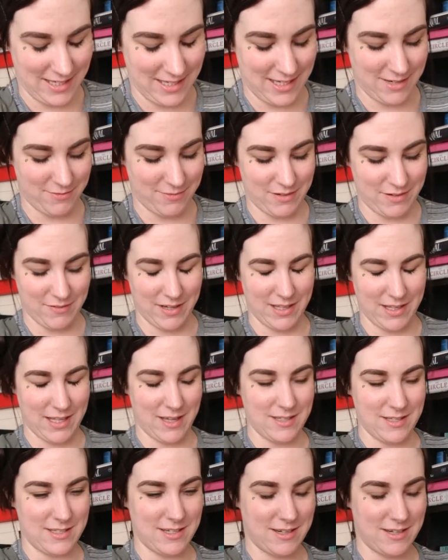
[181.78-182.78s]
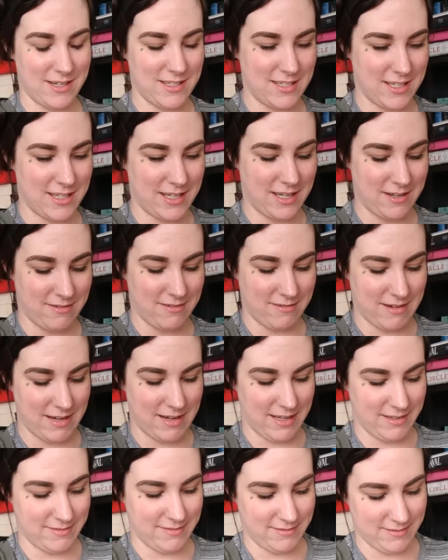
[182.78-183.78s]
need to reread that series again already.
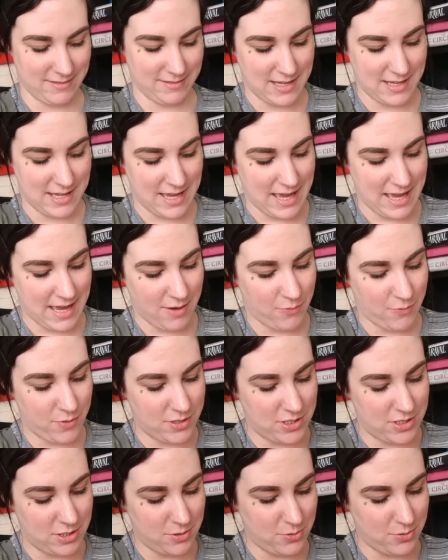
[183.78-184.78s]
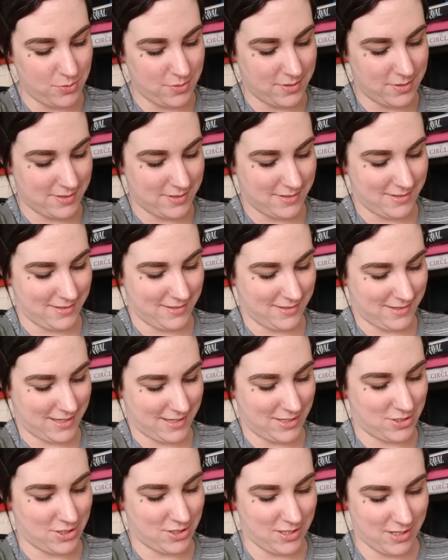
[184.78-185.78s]
Would you?
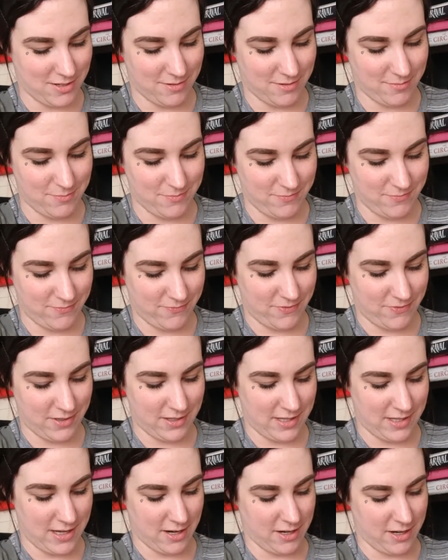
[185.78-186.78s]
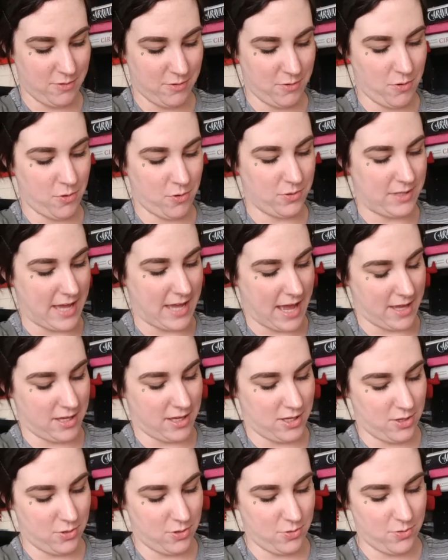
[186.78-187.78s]
at your little here. You hold that.
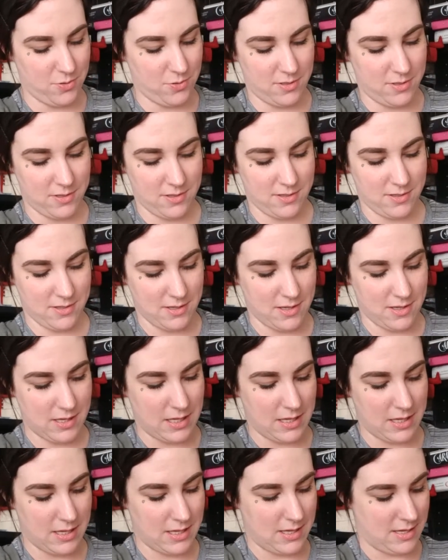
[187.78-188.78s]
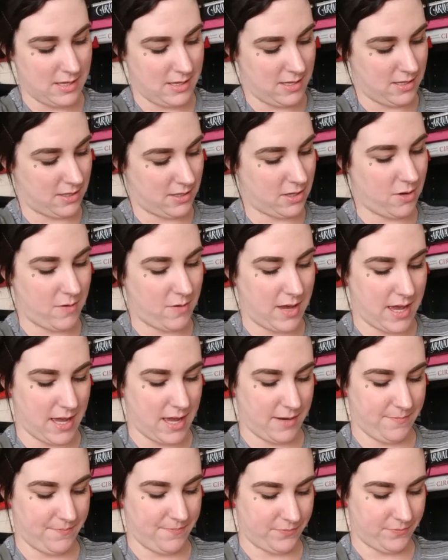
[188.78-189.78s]
You go ahead.
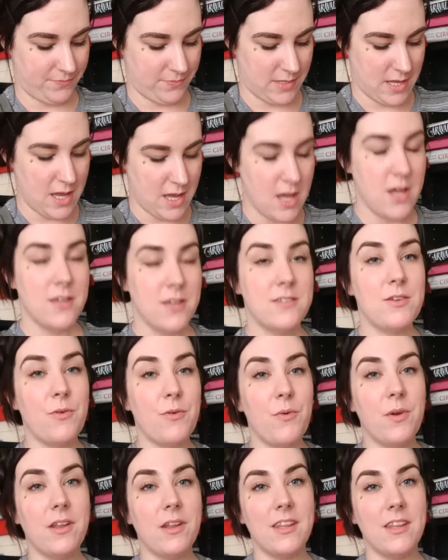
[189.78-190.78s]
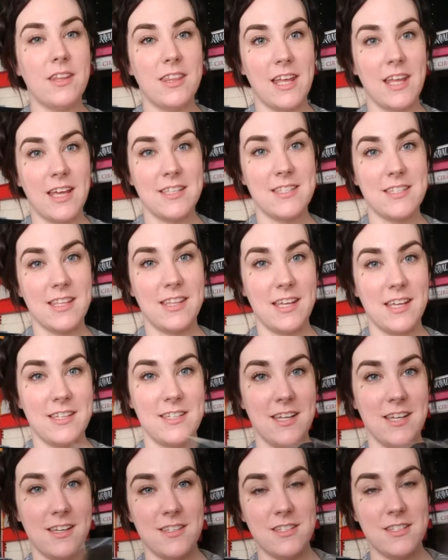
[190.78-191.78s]
So one of the things that they
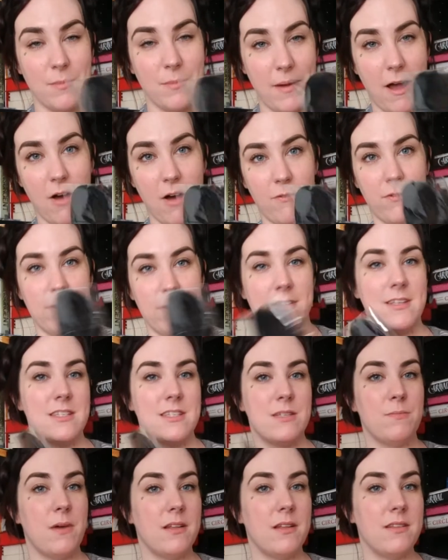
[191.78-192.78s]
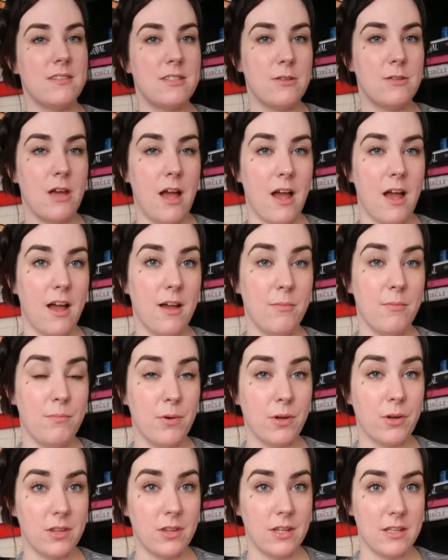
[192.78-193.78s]
teased about for this month's uh,
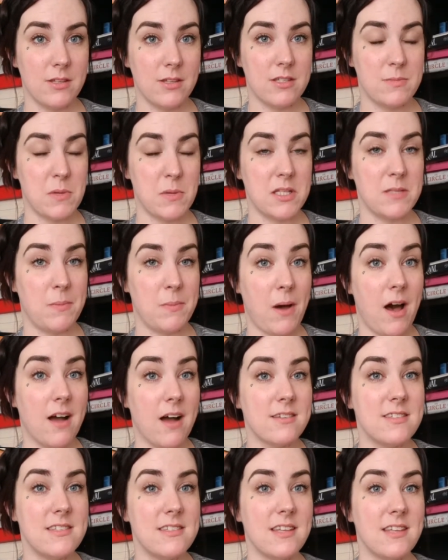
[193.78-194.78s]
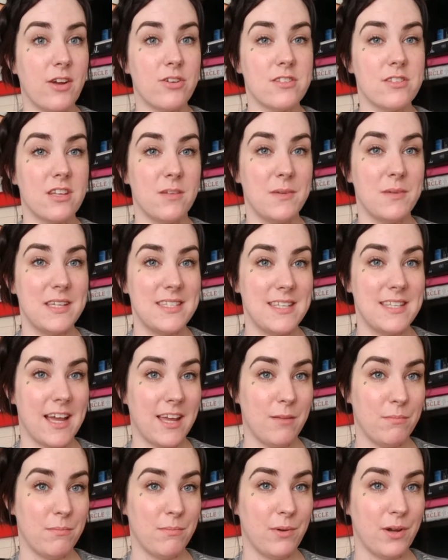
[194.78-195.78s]
book, this month's box, is there is going to be a
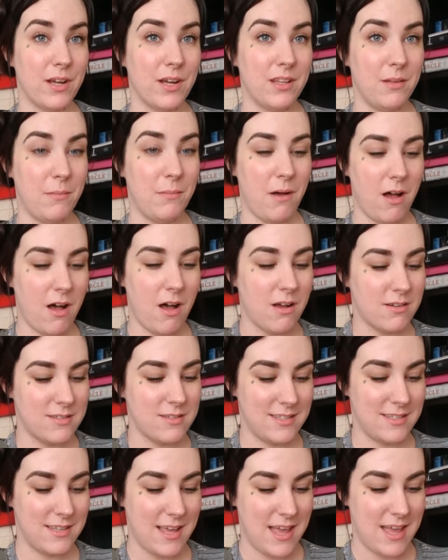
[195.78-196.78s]
second book in the box,